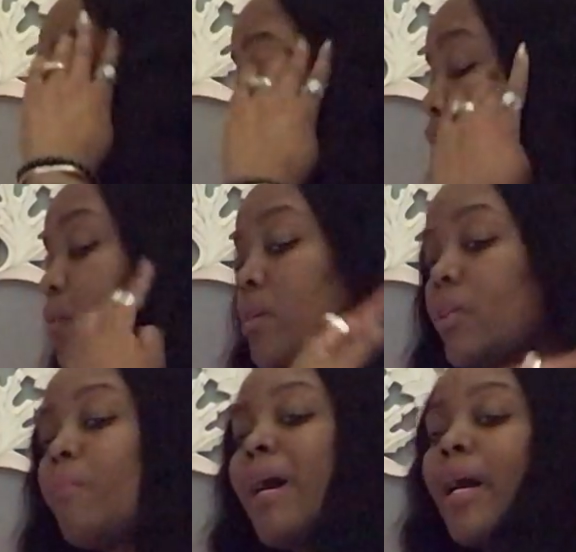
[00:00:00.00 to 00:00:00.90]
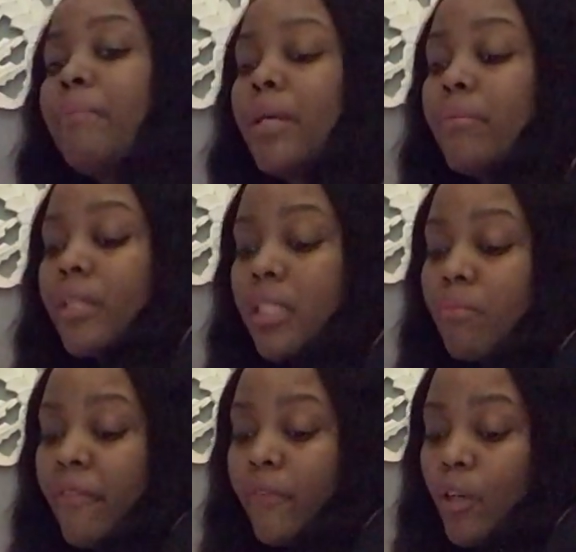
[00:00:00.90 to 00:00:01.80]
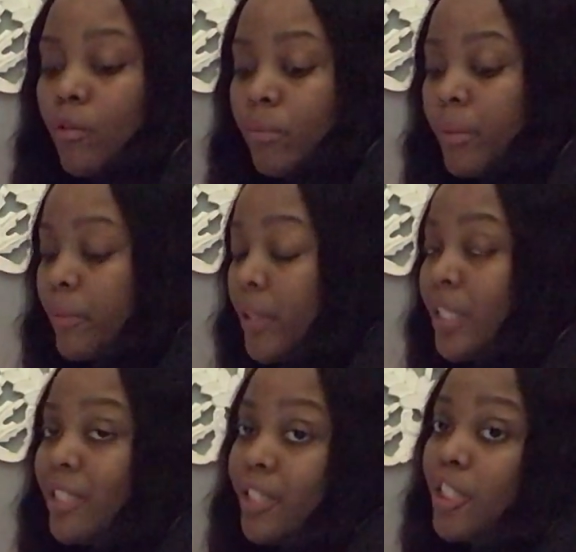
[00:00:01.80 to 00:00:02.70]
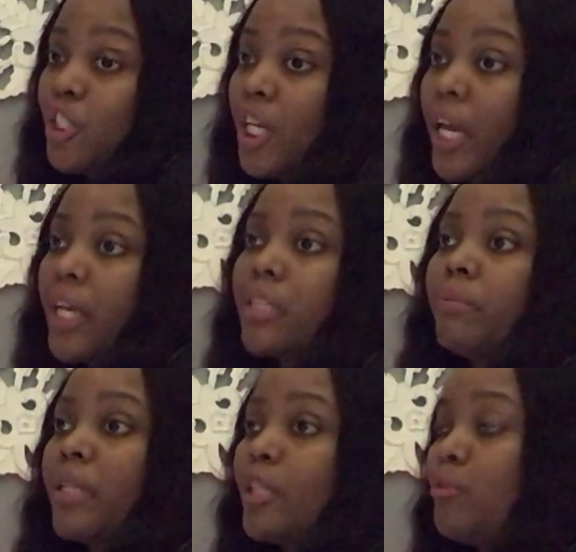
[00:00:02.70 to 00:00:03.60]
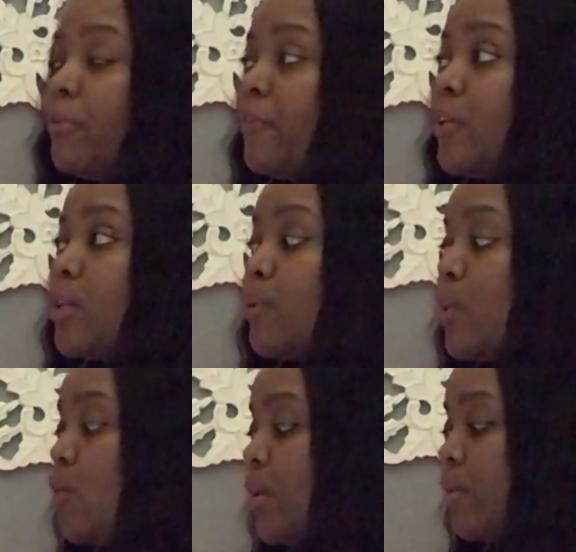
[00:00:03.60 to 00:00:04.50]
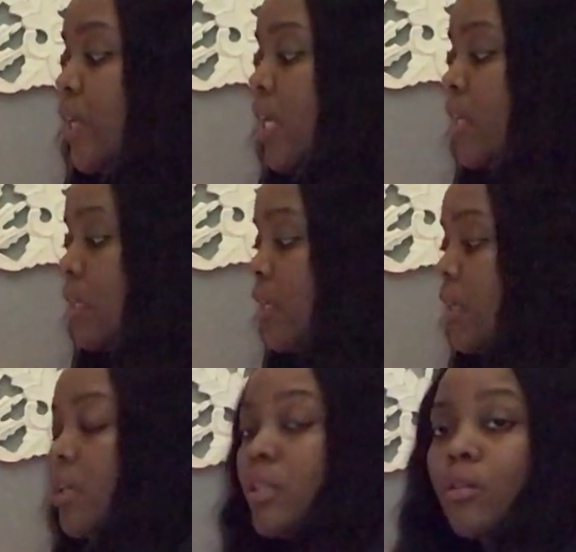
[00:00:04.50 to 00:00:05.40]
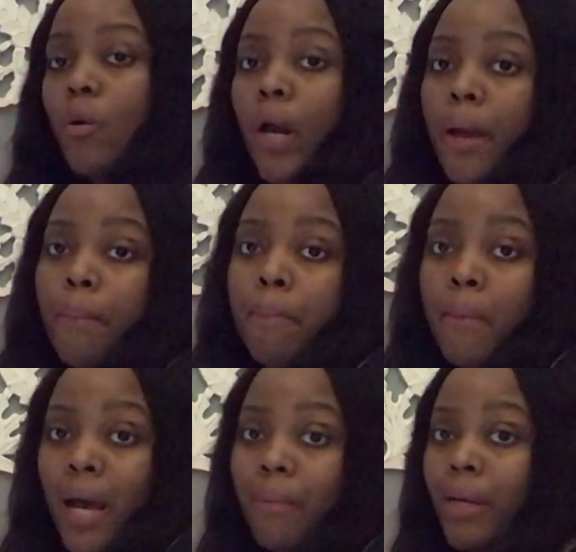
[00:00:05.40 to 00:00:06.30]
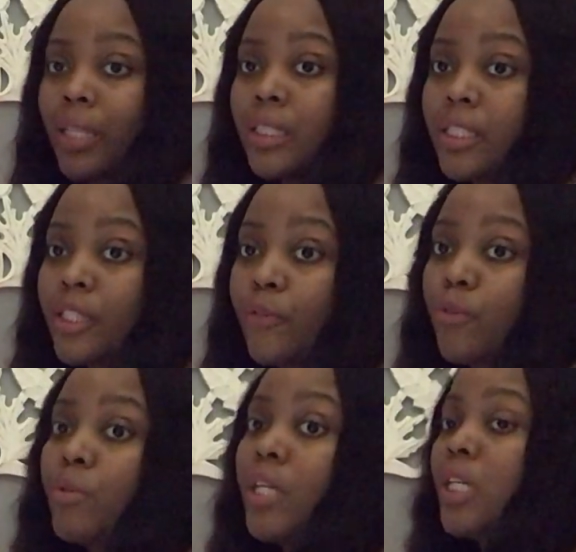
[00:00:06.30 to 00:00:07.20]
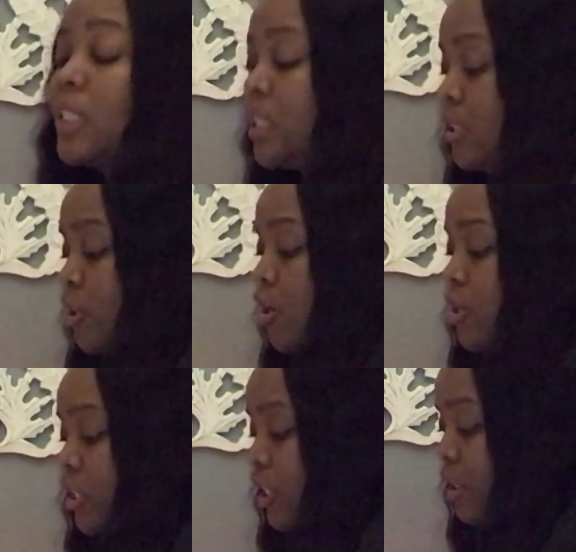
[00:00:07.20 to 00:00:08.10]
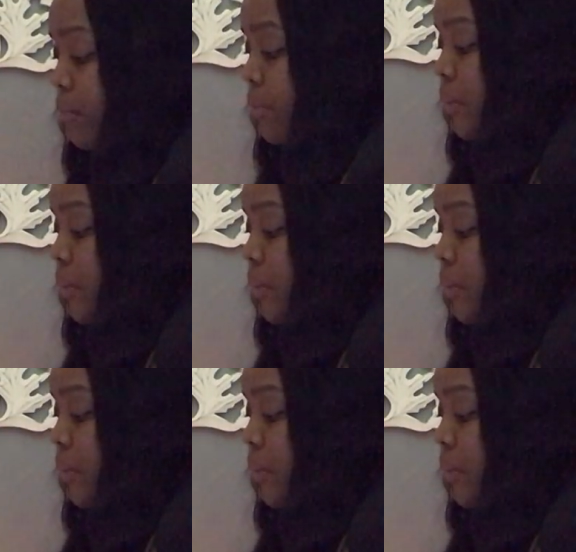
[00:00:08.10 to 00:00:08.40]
I'm recording on my iPad because my phone memory is jacked, but I do prefer to record on it. So my apologies if you can't see the cards that I'm